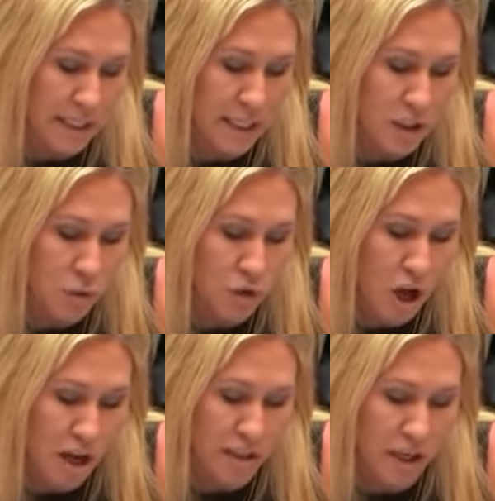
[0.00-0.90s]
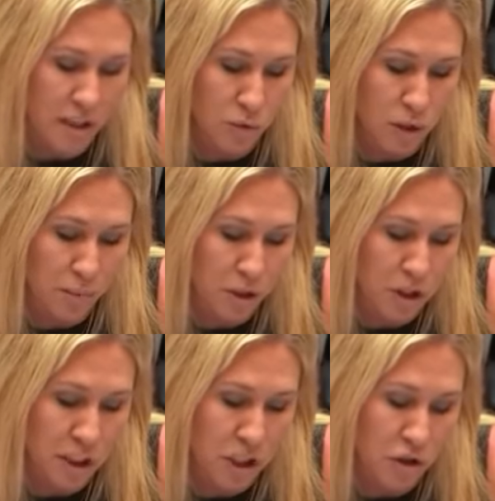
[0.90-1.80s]
sexual conduct with a
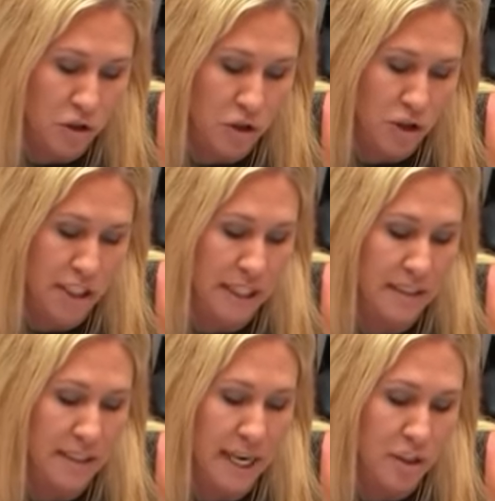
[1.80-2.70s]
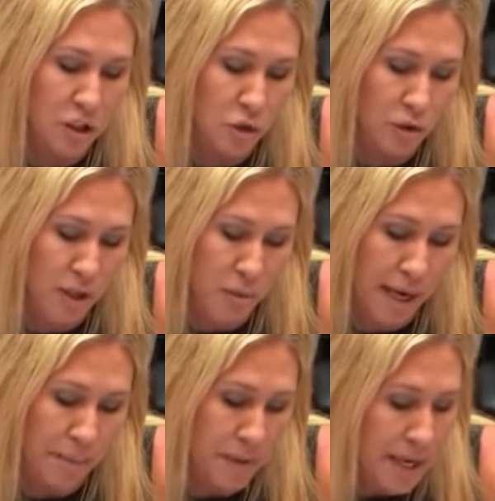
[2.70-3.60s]
person under 13, statutory
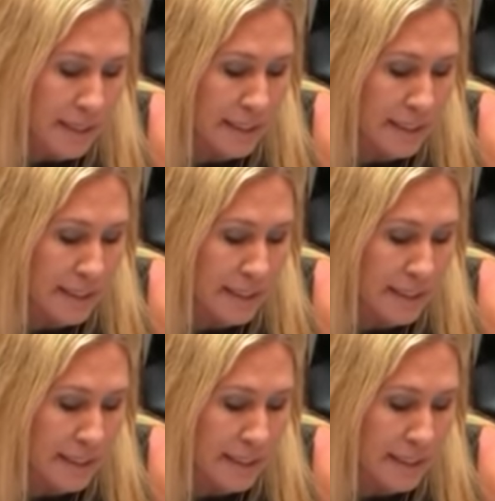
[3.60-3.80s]
rape,